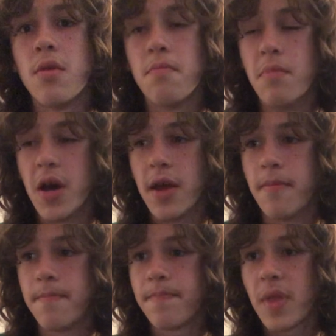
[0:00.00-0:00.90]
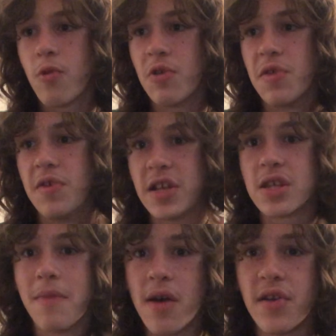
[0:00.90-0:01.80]
but with
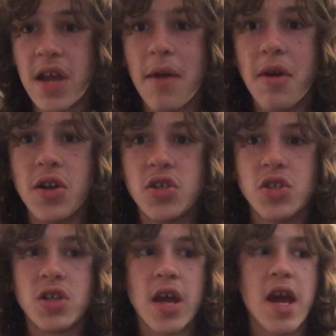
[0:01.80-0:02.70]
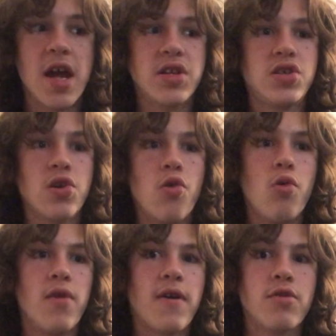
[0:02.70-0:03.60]
this amount of damage, and
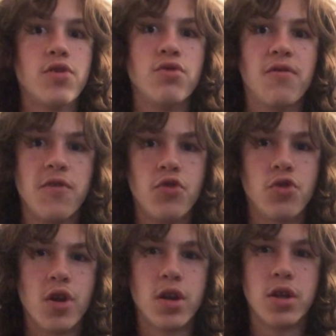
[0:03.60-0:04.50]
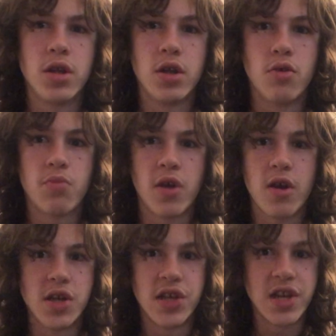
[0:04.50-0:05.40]
so if I were to do it in the future, it'd probably
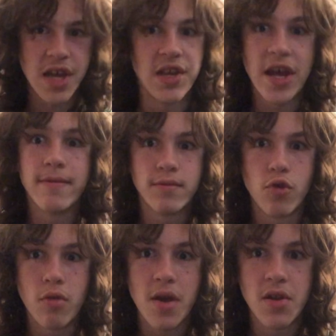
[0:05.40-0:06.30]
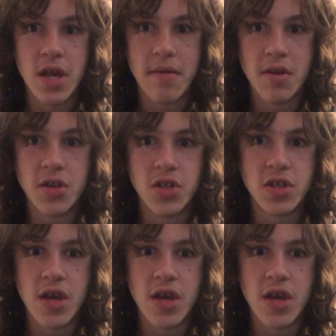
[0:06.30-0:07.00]
cause like 10 times more amount of damage.